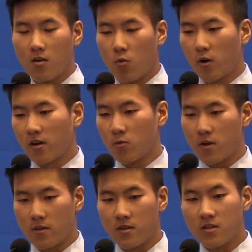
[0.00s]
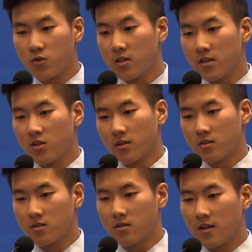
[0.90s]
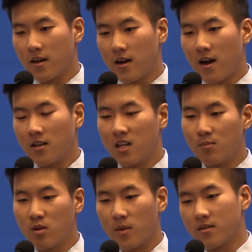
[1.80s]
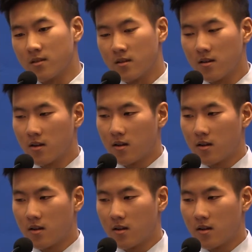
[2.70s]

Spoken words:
working with these strategics to get Highlight implemented.